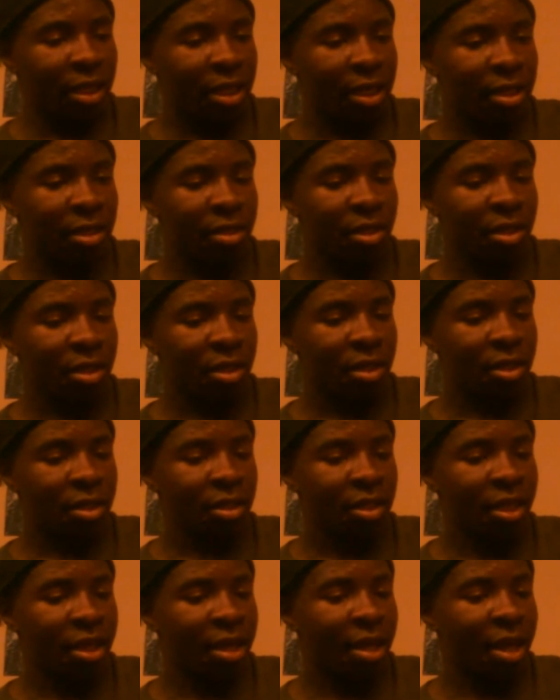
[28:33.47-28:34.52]
And
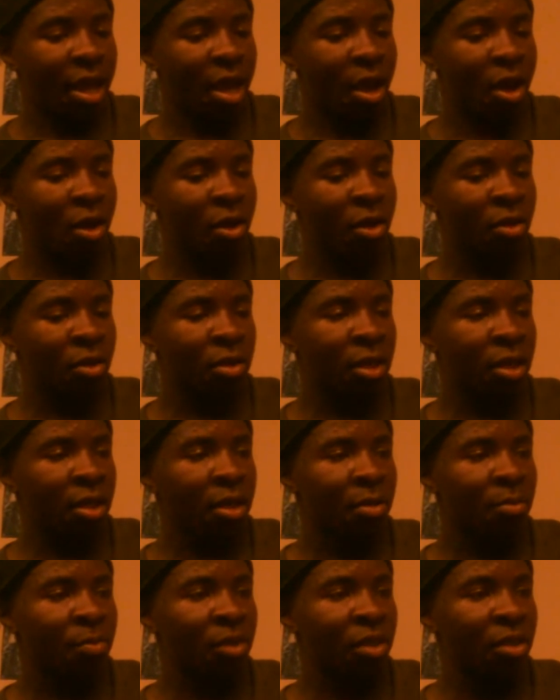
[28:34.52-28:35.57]
uh, yeah, I'll
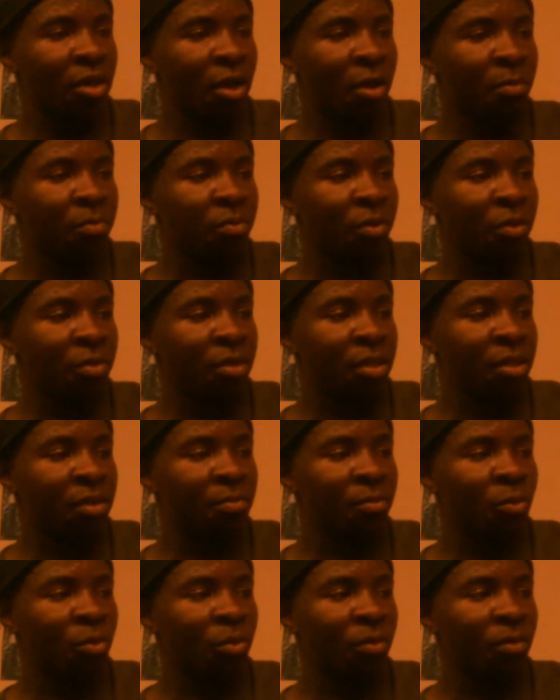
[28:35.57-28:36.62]
uh, be
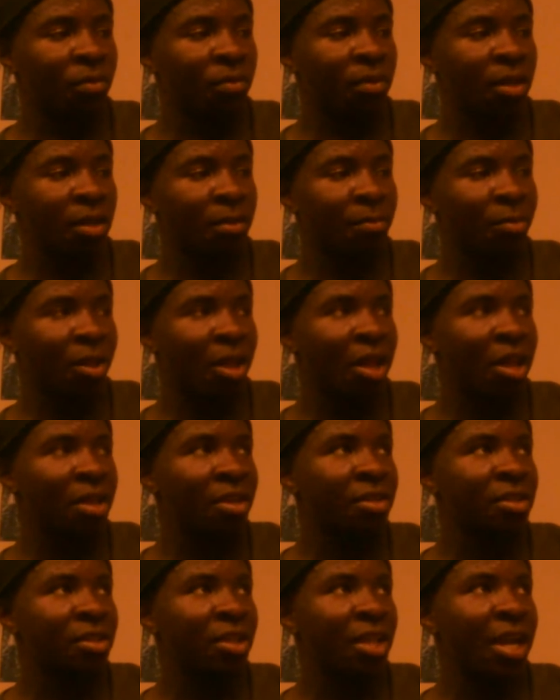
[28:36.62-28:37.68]
uploading more uh,
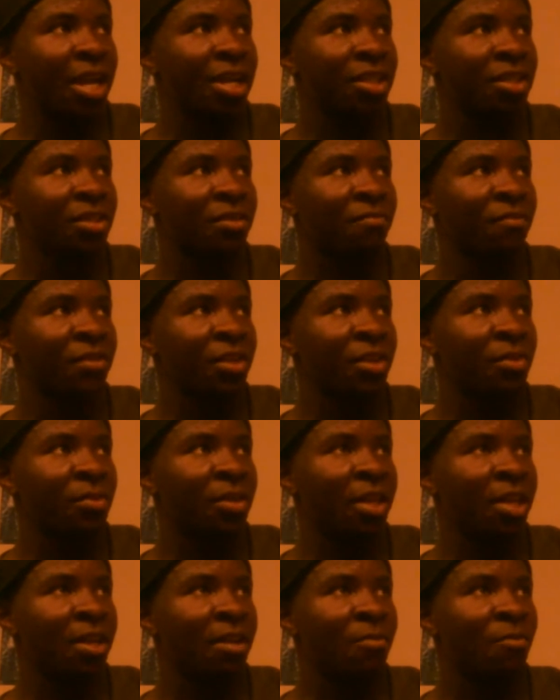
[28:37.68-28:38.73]
blog slash video
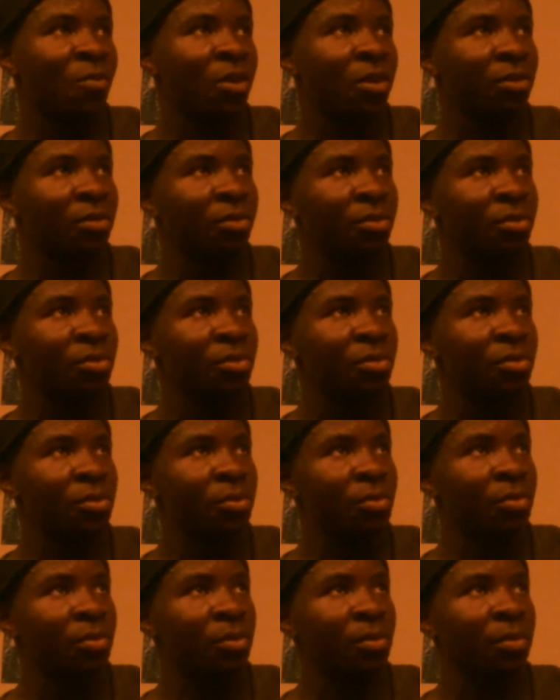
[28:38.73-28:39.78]
game walkthroughs
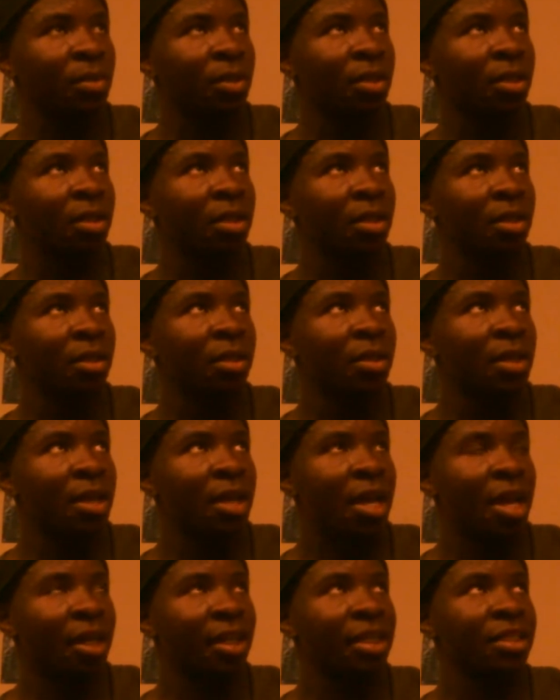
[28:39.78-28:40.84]
soon.
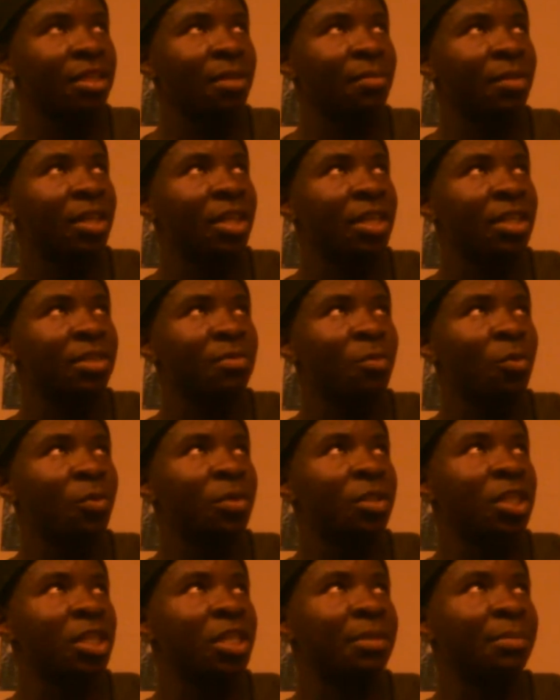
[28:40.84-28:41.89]
Uh, I guess I'm getting more
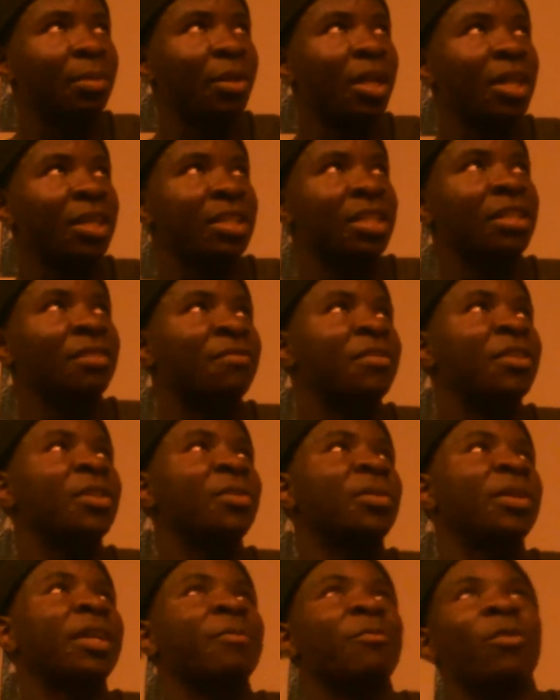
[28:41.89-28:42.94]
into these blogs than the
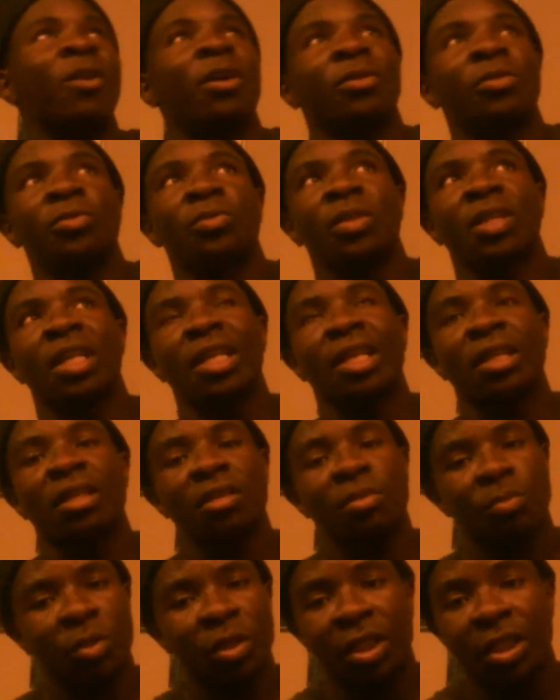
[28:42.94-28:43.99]
video game walkthroughs, I
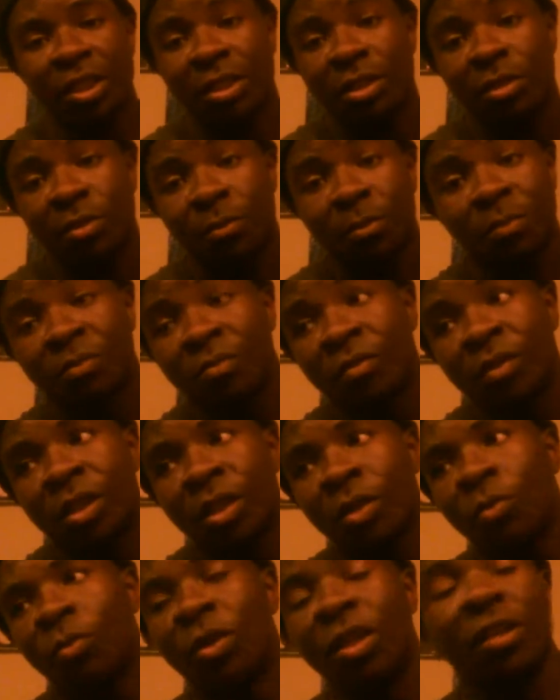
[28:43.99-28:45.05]
guess, because
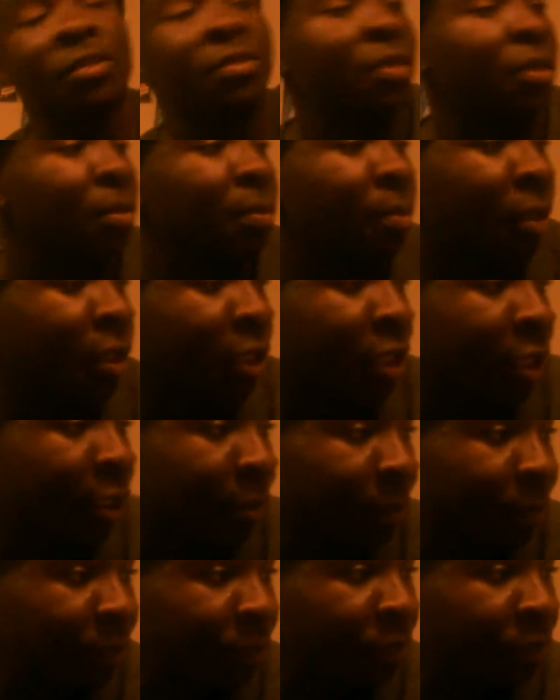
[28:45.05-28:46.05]
whatever. But uh,